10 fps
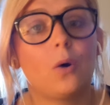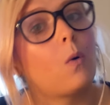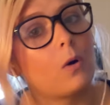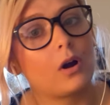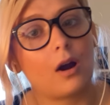
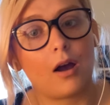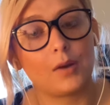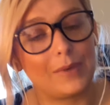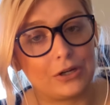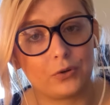or
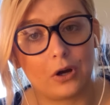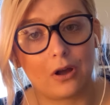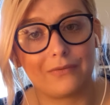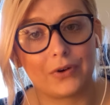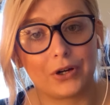on
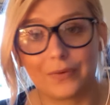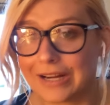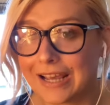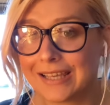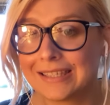Patreon for your
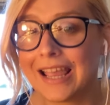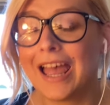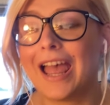readings.